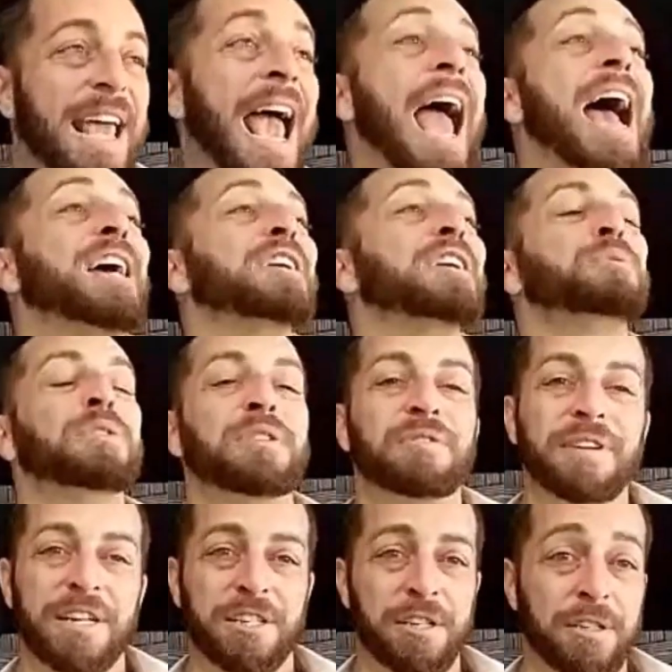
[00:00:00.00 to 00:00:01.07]
casual
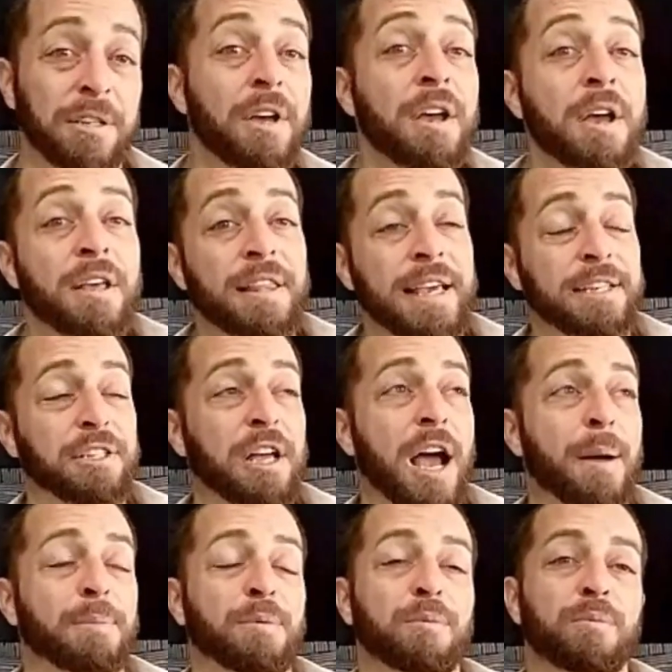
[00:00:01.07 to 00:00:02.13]
evictions. They
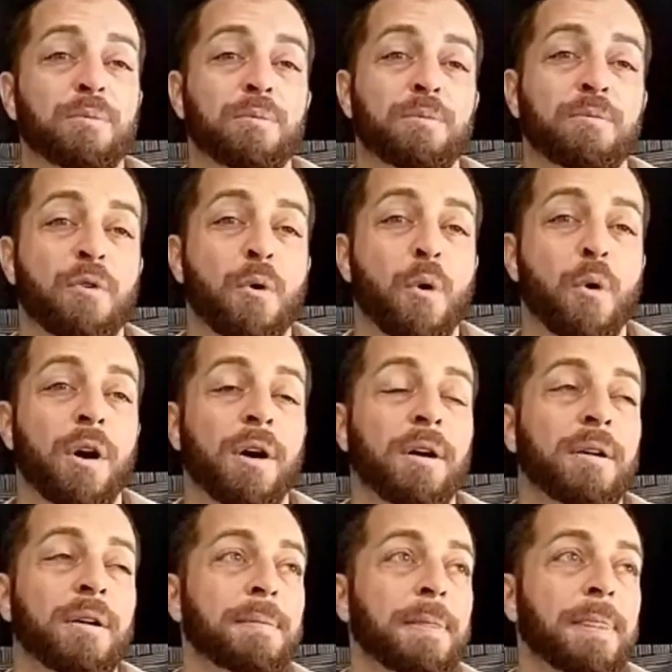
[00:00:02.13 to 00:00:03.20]
stop
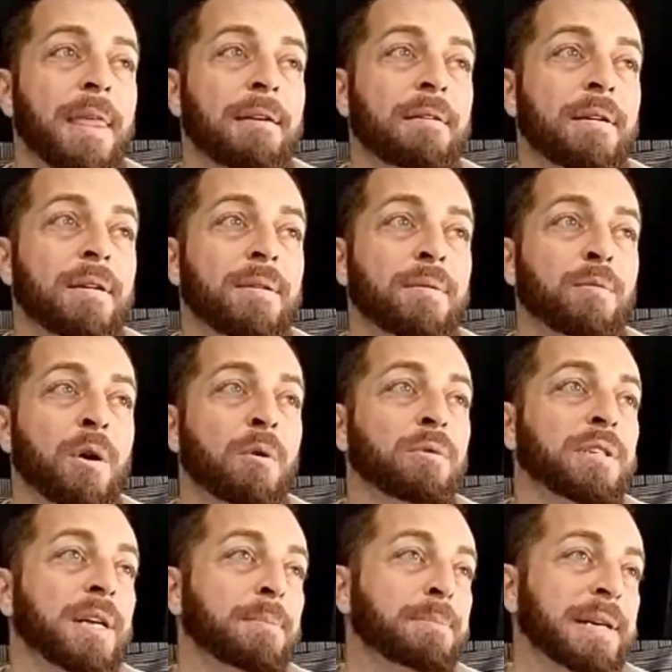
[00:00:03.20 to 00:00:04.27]
for,
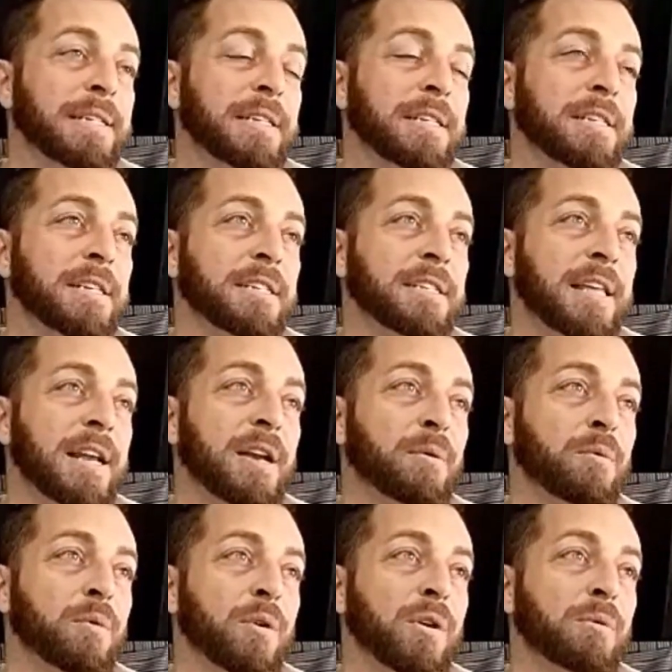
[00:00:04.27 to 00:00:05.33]
what was it, businesses that
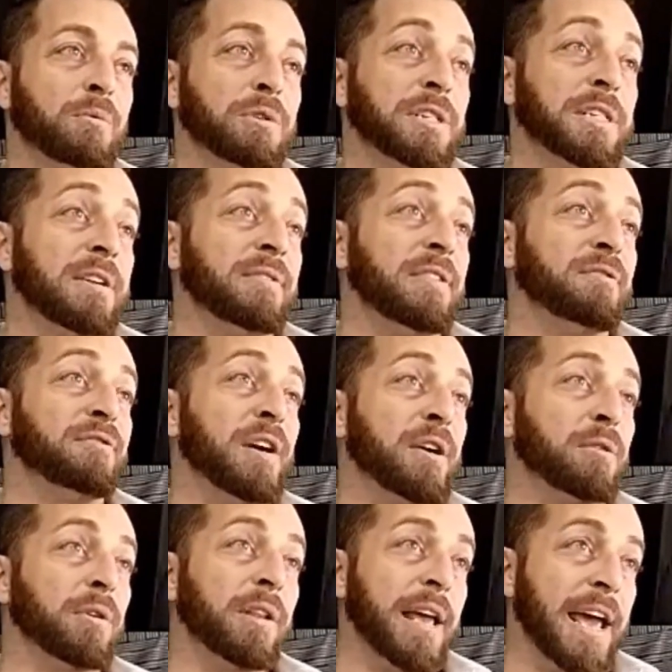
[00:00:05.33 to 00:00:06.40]
were receiving
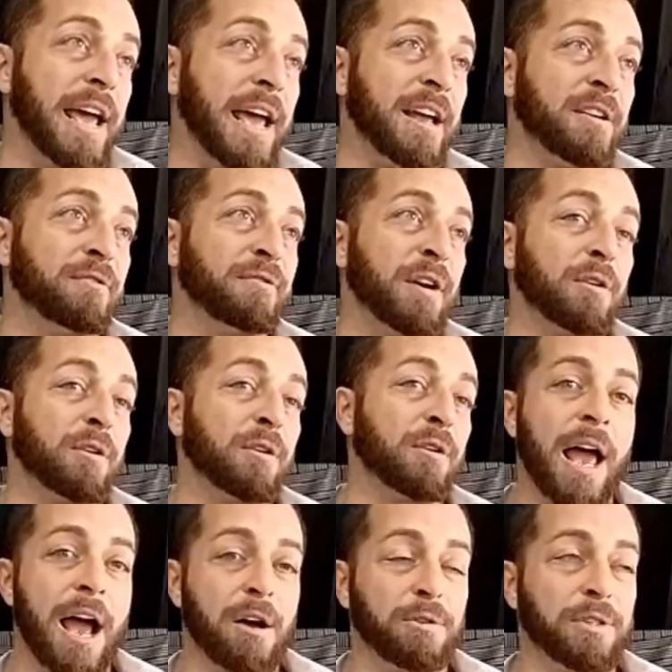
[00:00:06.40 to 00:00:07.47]
federal aid, federal
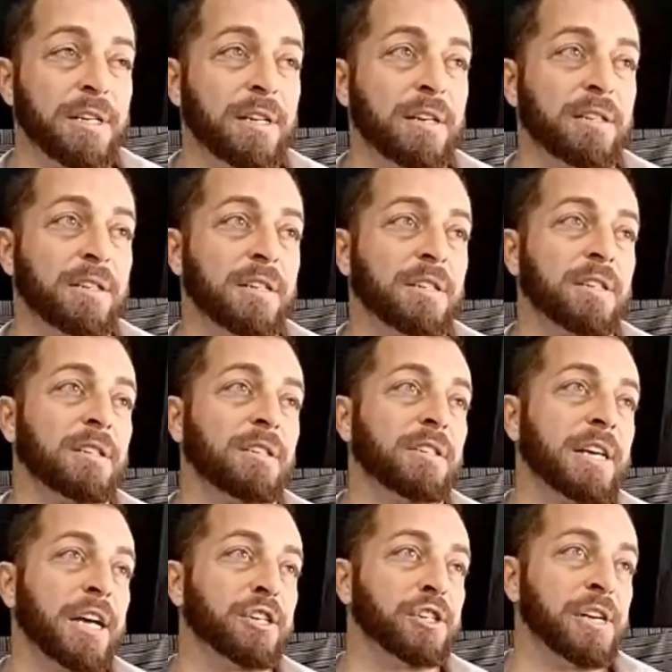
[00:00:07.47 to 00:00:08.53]
housing assistance,
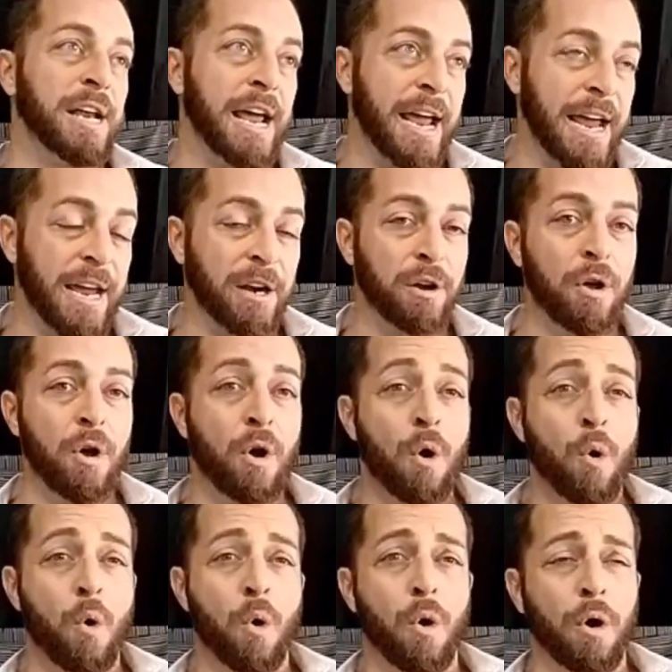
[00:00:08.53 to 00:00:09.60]
Section 8,
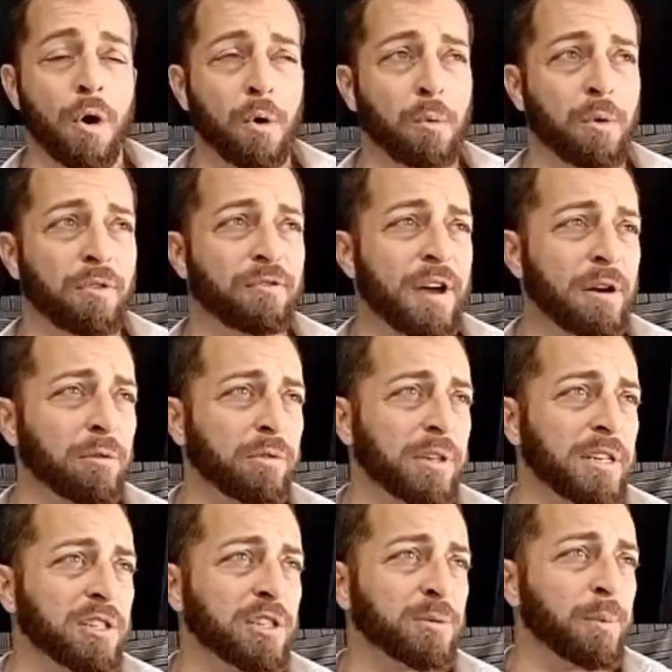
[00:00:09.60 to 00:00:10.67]
or were
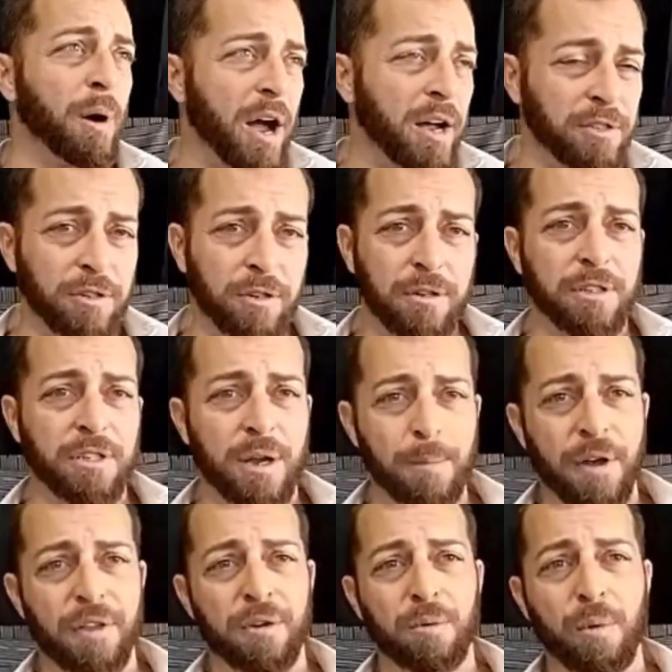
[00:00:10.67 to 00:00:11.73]
federally sponsored
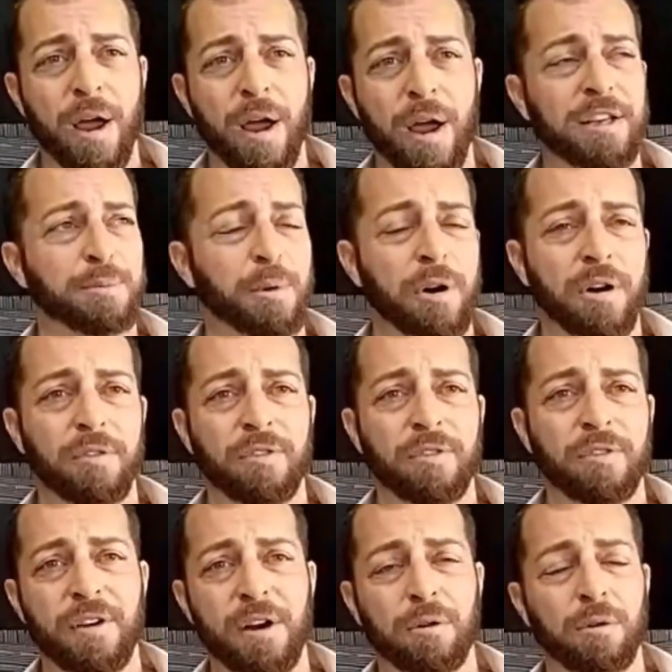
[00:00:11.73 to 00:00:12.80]
some other way as
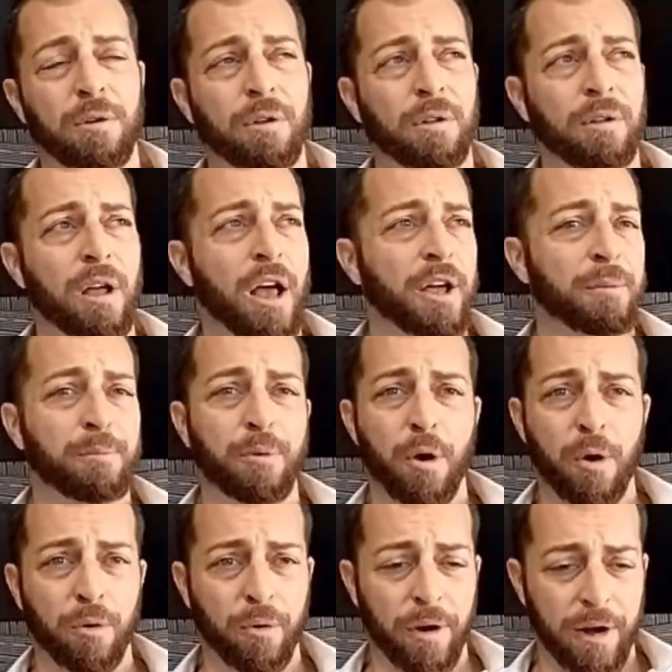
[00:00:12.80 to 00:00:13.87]
part of a federal HUD
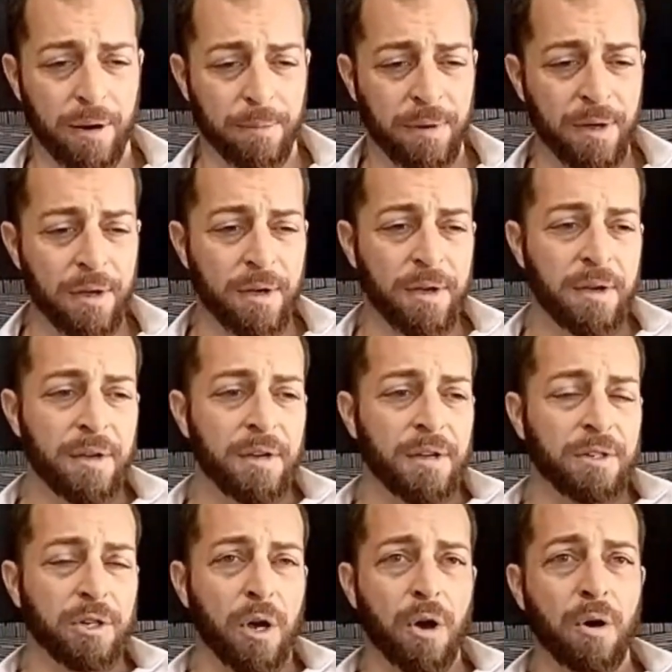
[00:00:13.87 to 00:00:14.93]
program.
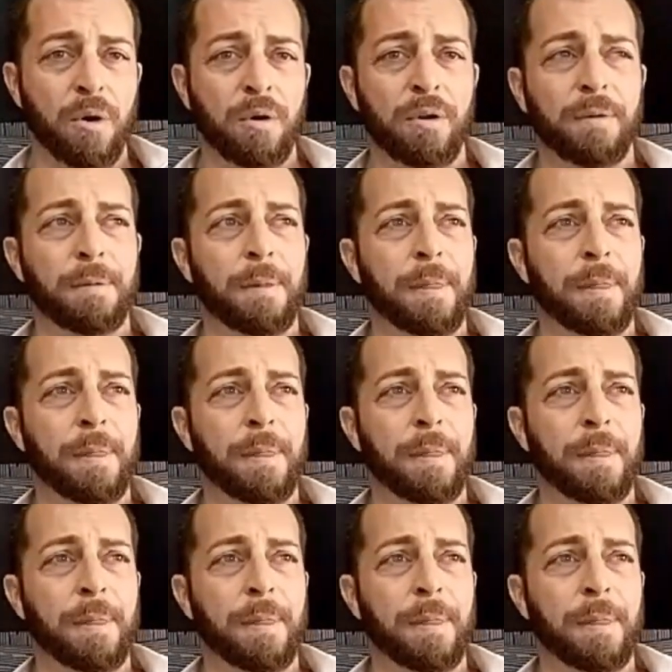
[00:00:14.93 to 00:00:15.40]
So